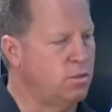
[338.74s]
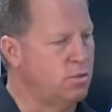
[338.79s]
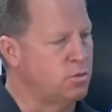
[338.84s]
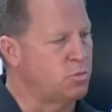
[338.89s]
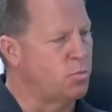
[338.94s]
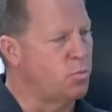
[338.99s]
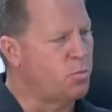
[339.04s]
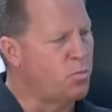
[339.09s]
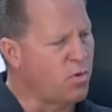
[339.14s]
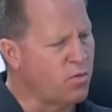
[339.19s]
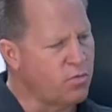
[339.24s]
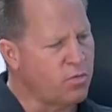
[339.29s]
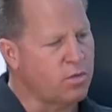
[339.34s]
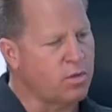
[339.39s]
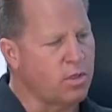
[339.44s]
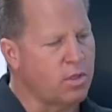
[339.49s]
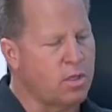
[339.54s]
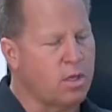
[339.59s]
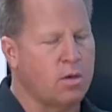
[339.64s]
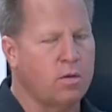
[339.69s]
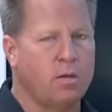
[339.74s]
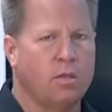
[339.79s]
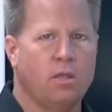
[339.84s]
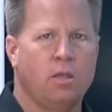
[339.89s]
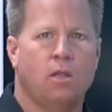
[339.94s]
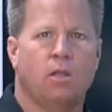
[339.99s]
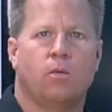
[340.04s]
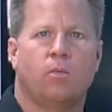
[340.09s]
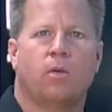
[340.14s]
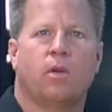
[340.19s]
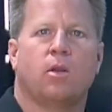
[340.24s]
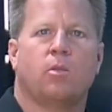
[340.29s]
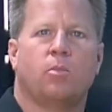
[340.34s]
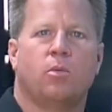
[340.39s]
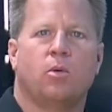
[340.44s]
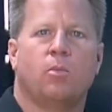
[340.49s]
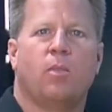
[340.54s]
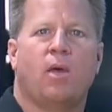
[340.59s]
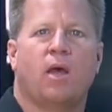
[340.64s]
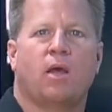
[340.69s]
is perfectly coated, ready to
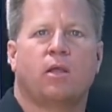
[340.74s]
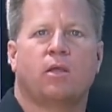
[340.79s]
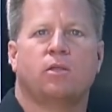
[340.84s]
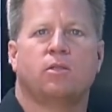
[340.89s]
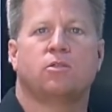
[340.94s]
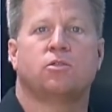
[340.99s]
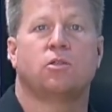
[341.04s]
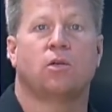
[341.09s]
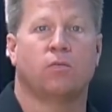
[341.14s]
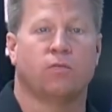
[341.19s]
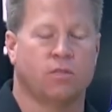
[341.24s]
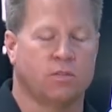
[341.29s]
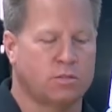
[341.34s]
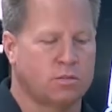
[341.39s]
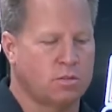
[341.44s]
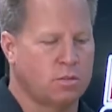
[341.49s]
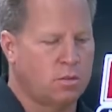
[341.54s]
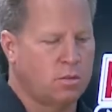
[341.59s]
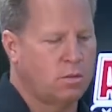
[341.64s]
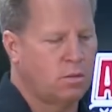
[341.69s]
put back into service.